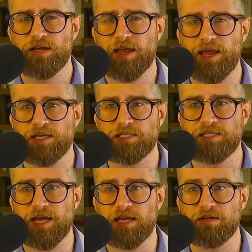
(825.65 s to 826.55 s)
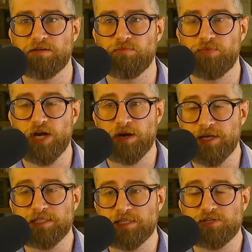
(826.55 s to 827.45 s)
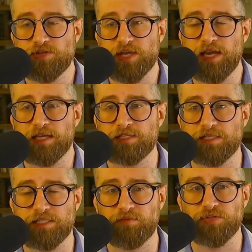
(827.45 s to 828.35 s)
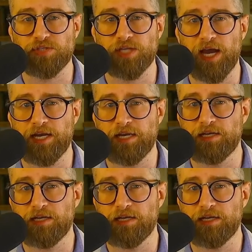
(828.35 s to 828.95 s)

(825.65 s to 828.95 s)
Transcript: and that there is such a thing as a civil society.